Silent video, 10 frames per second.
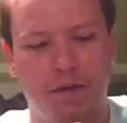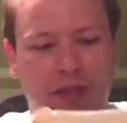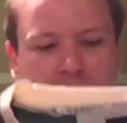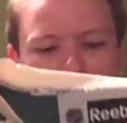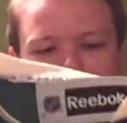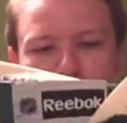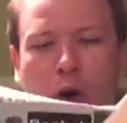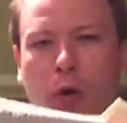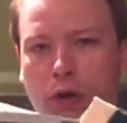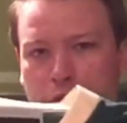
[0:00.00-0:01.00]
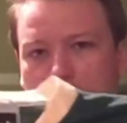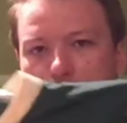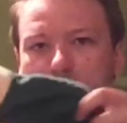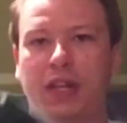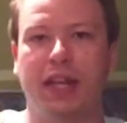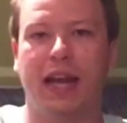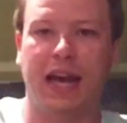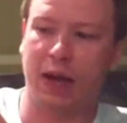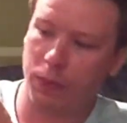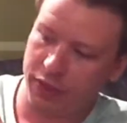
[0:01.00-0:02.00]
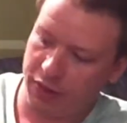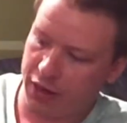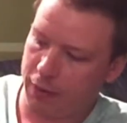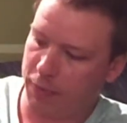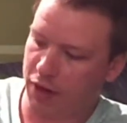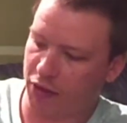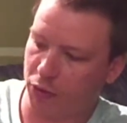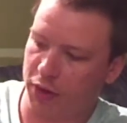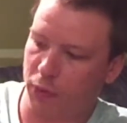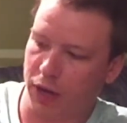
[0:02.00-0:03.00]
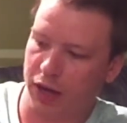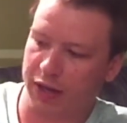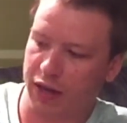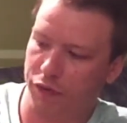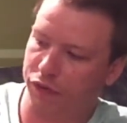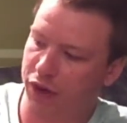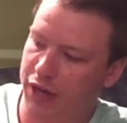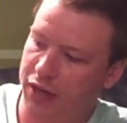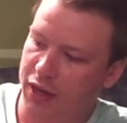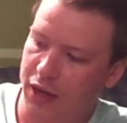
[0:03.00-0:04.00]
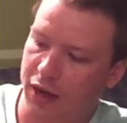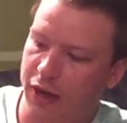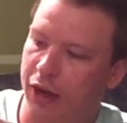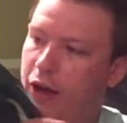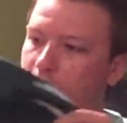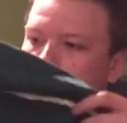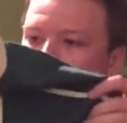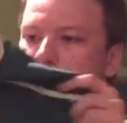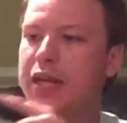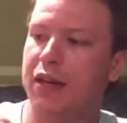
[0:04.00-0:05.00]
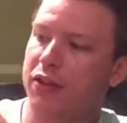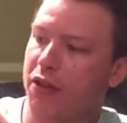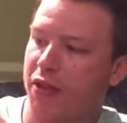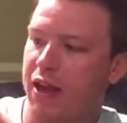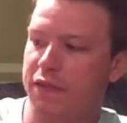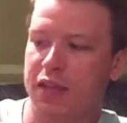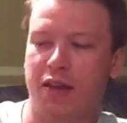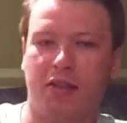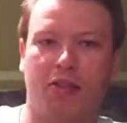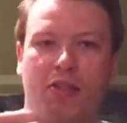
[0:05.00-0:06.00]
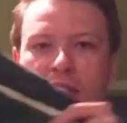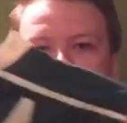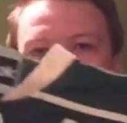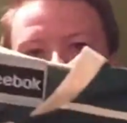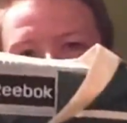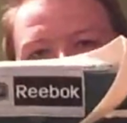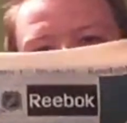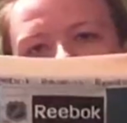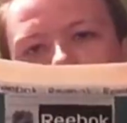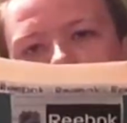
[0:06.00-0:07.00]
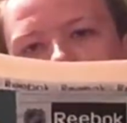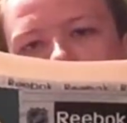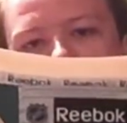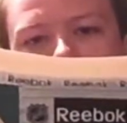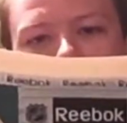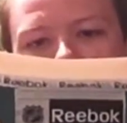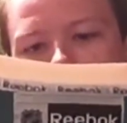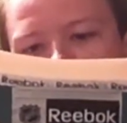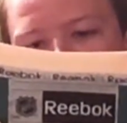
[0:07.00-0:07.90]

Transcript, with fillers: of the uh, the older version they had with the Minnesota Wild in front. Uh, all green. It does have the assistant patch on the front of it as